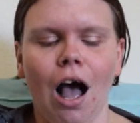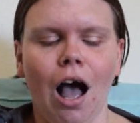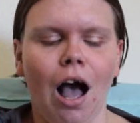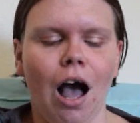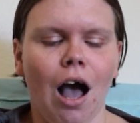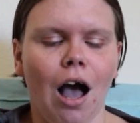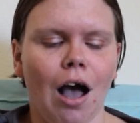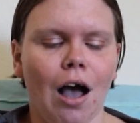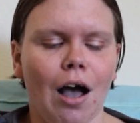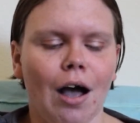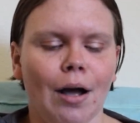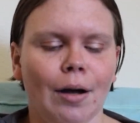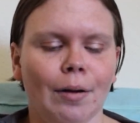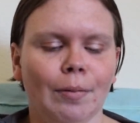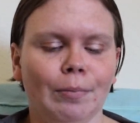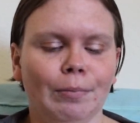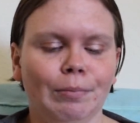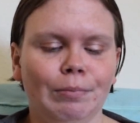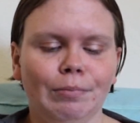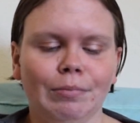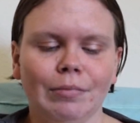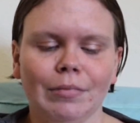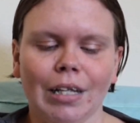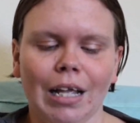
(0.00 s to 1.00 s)

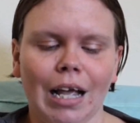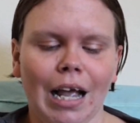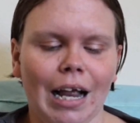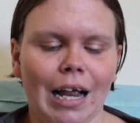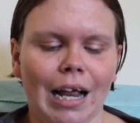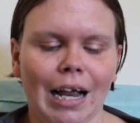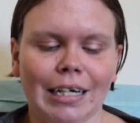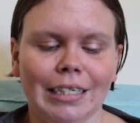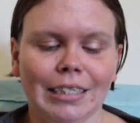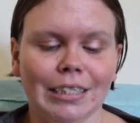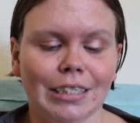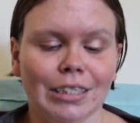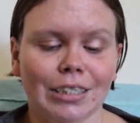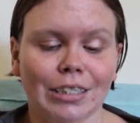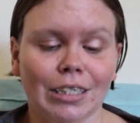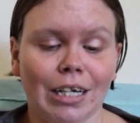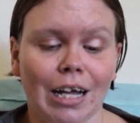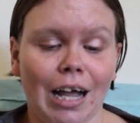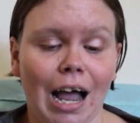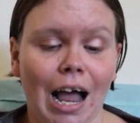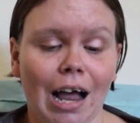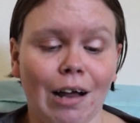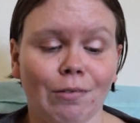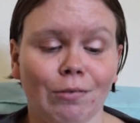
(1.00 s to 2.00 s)
I
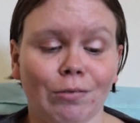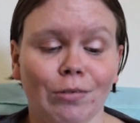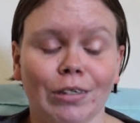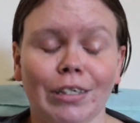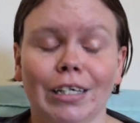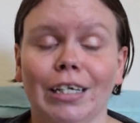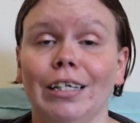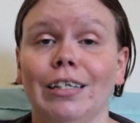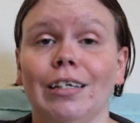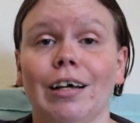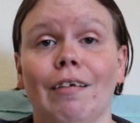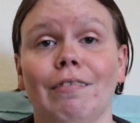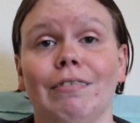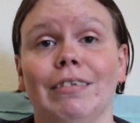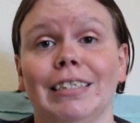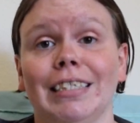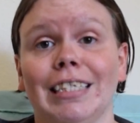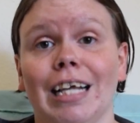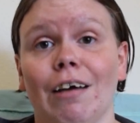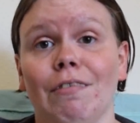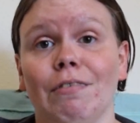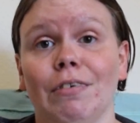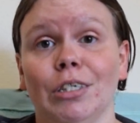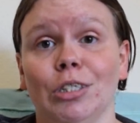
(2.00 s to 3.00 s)
really love this
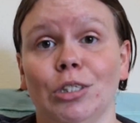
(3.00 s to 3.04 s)
outfit.